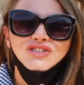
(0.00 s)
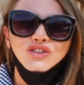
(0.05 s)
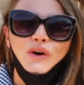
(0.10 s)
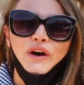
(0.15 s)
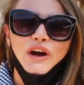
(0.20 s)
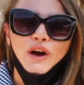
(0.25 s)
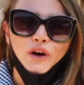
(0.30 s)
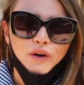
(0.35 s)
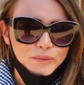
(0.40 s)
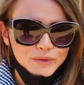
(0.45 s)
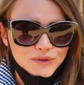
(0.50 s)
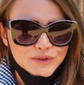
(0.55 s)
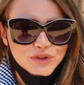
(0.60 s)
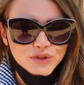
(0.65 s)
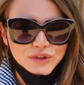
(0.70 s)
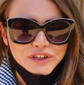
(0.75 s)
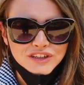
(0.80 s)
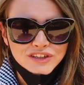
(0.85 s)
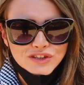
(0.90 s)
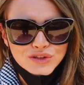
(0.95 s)
So I hope you
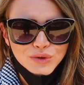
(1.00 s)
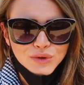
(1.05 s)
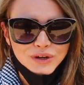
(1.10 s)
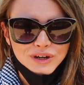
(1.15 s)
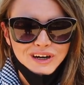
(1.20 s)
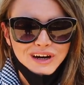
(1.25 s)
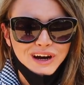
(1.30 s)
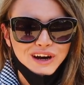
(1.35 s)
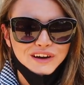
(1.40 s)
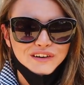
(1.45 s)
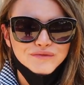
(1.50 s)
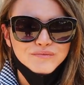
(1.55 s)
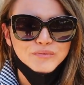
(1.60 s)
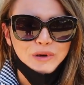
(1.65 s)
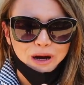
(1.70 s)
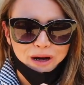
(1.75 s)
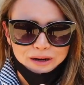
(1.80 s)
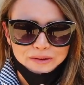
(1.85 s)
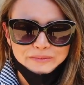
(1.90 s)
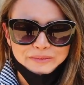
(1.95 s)
enjoyed the tour of
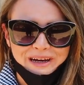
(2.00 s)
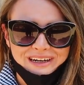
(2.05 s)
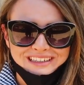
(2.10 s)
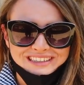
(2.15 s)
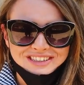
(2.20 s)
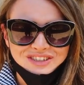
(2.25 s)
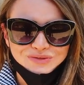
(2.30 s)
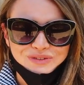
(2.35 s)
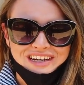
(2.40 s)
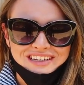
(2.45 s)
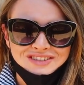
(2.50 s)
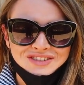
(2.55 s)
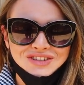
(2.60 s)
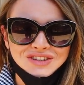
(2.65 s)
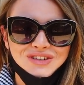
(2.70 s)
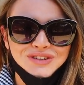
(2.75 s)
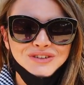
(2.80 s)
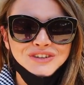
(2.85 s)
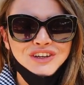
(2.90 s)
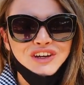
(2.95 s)
Barn Betty's
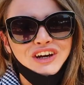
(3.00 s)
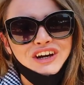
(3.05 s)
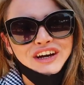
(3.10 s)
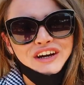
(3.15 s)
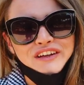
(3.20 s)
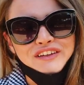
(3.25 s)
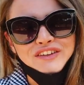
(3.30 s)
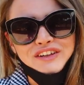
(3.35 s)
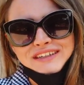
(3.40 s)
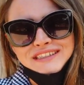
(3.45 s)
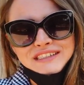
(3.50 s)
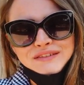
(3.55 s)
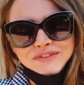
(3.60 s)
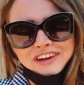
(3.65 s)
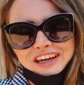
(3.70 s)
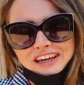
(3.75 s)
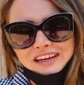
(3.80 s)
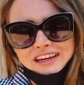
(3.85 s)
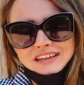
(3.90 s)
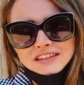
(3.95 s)
Rescue here in Las
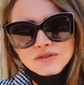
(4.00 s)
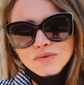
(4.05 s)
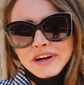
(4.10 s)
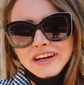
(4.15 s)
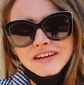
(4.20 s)
Vegas,